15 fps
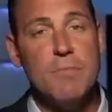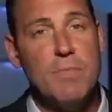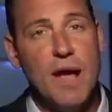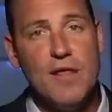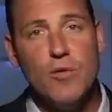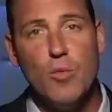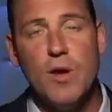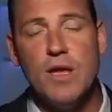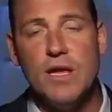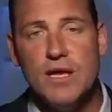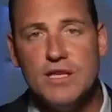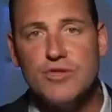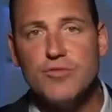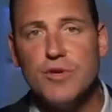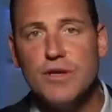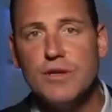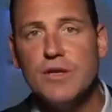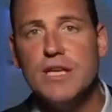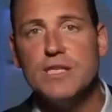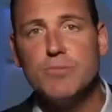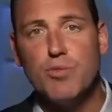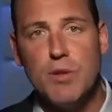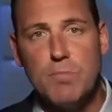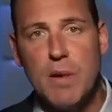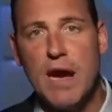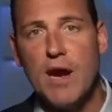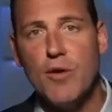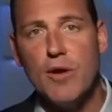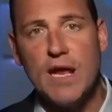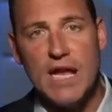by the way, Israel is
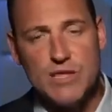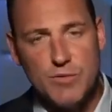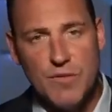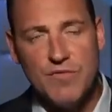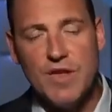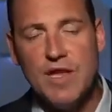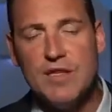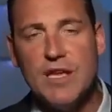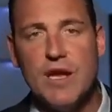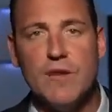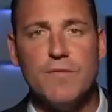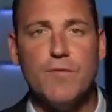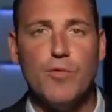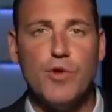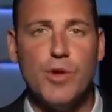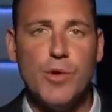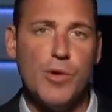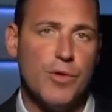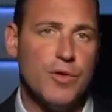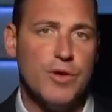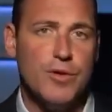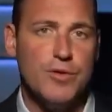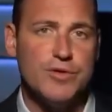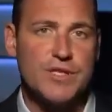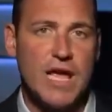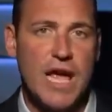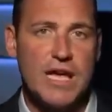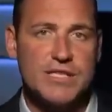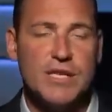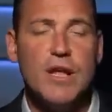preparing, as we've detailed for you here on the
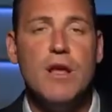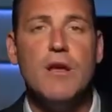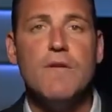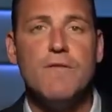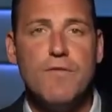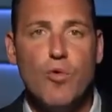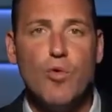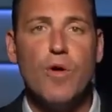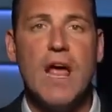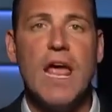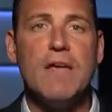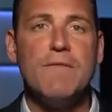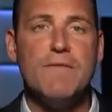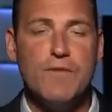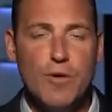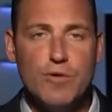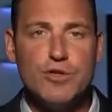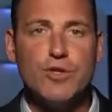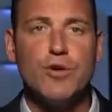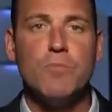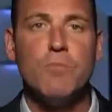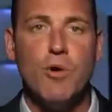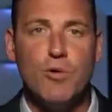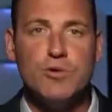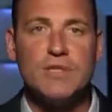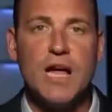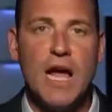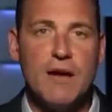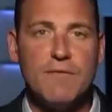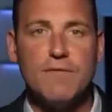newscast, for a future
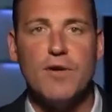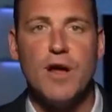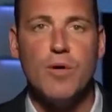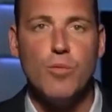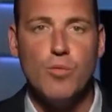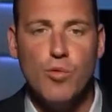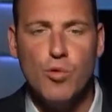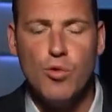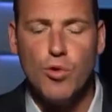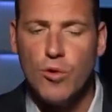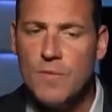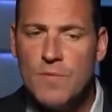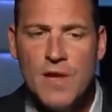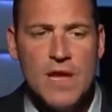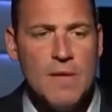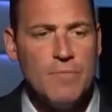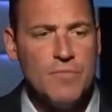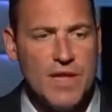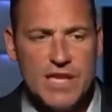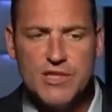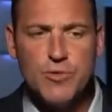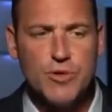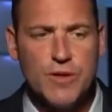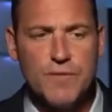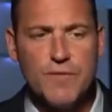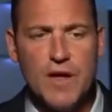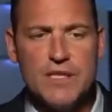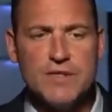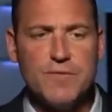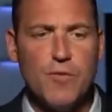multi-front war. The Israel
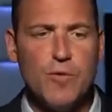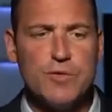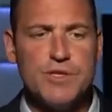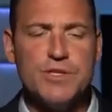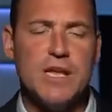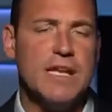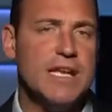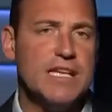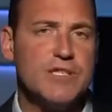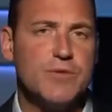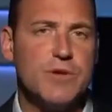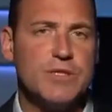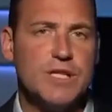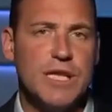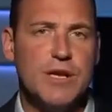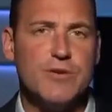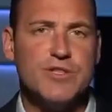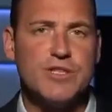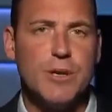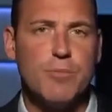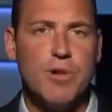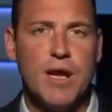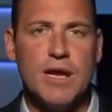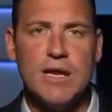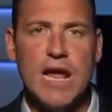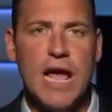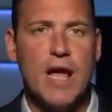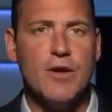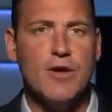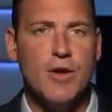Defense Forces and Israel's leadership right
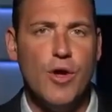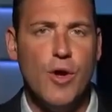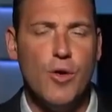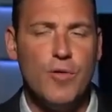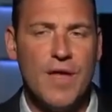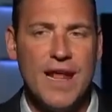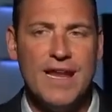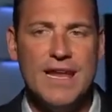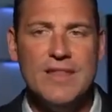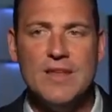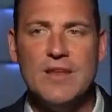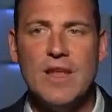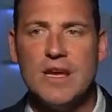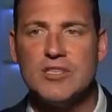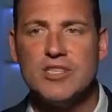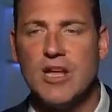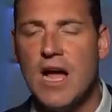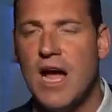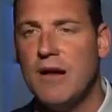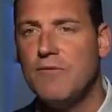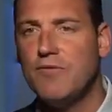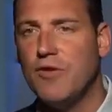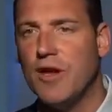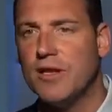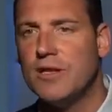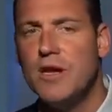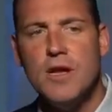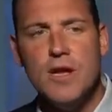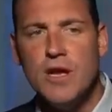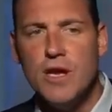now know that in the next conflict,
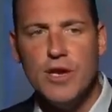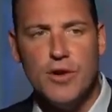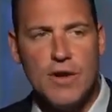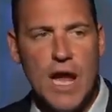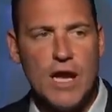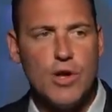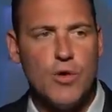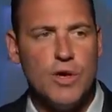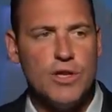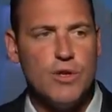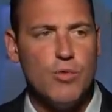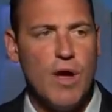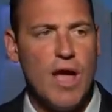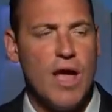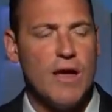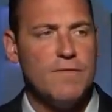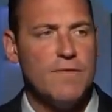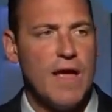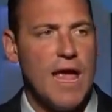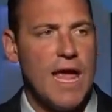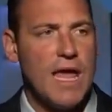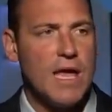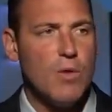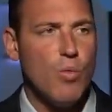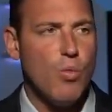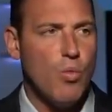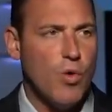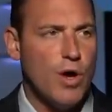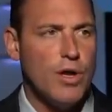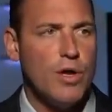You're not going to have a
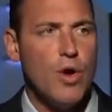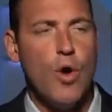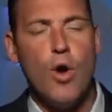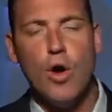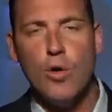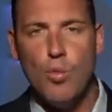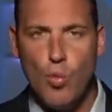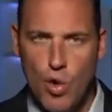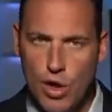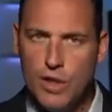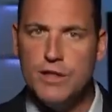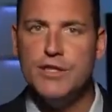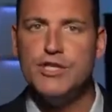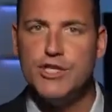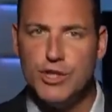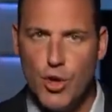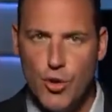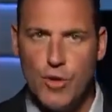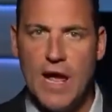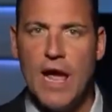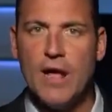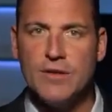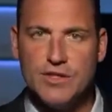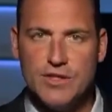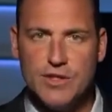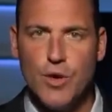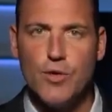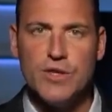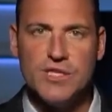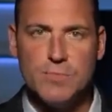one-on-one showdown,
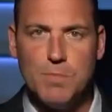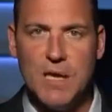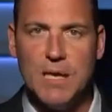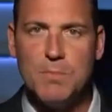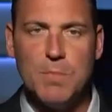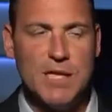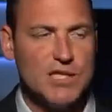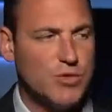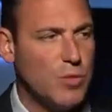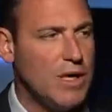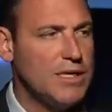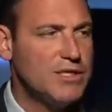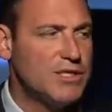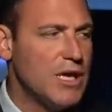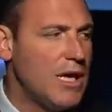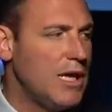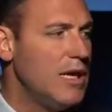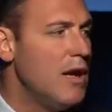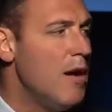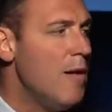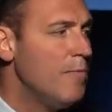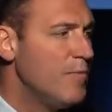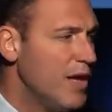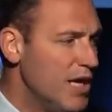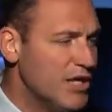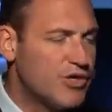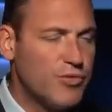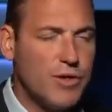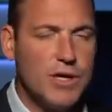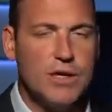so to speak, between, say,
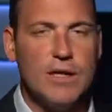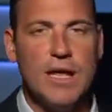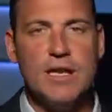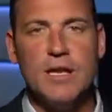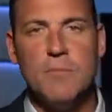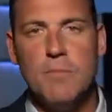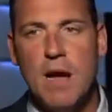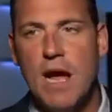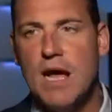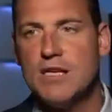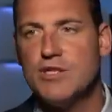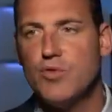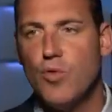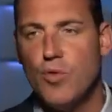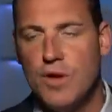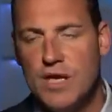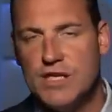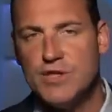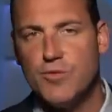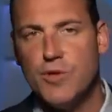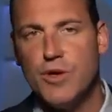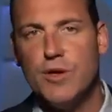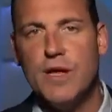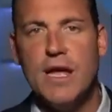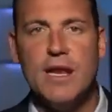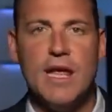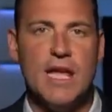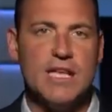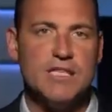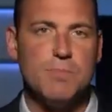Israel and Hamas or Israel
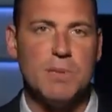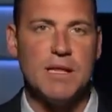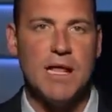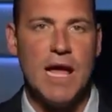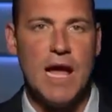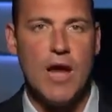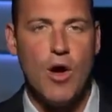and Hezbollah.